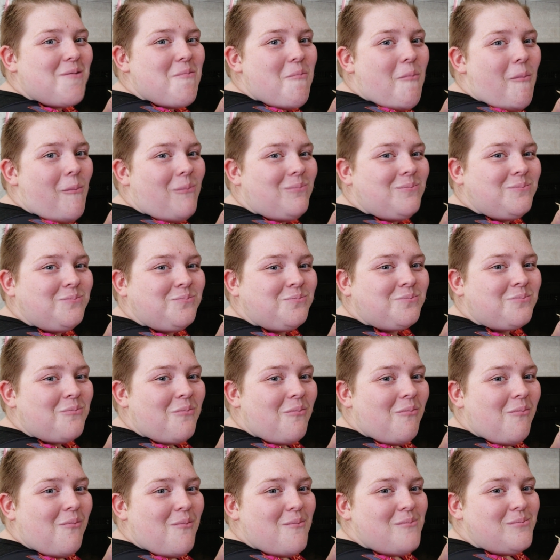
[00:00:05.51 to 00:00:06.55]
You excited to
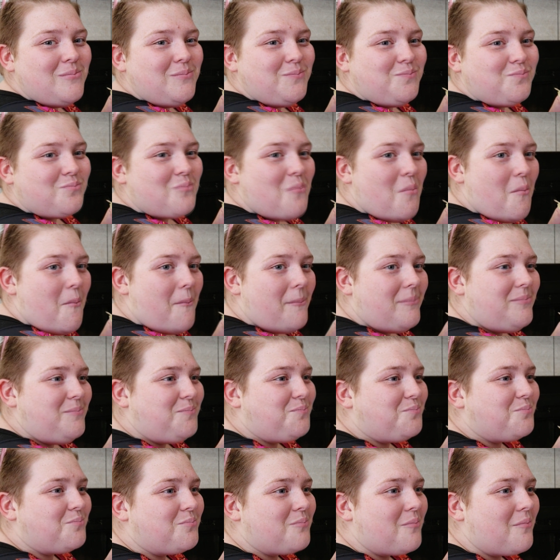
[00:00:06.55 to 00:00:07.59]
go see the
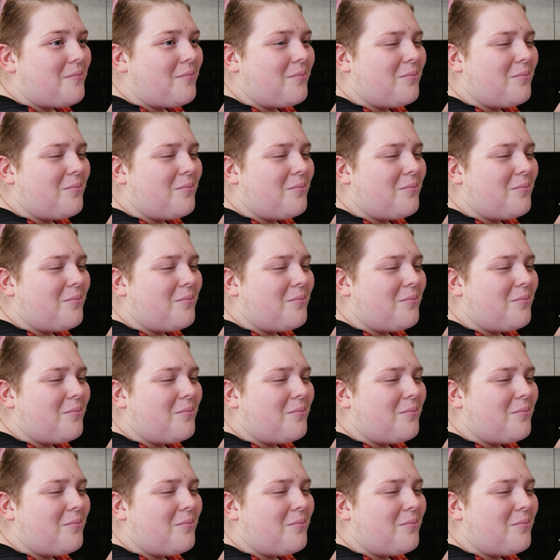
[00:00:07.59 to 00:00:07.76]
Avengers?